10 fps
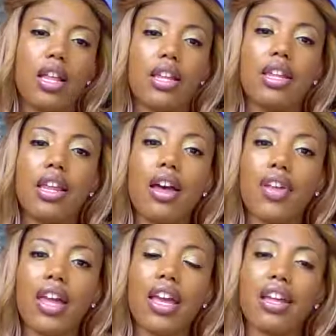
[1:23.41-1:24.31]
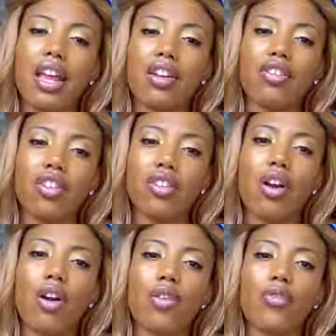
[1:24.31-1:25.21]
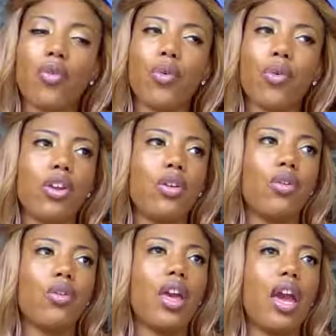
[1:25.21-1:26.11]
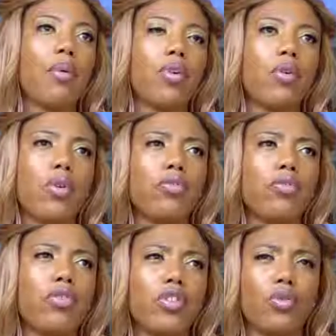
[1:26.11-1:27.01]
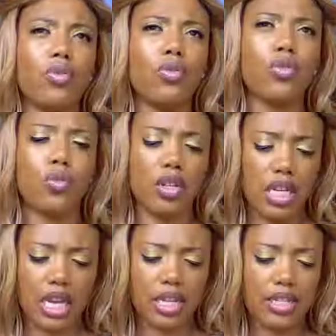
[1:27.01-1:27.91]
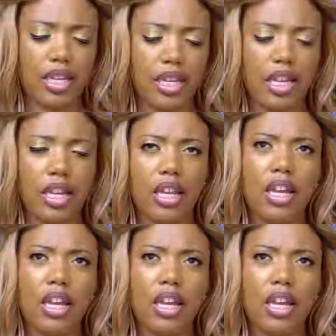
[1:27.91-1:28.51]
love and connections card for you, Capricorn, for June 2019.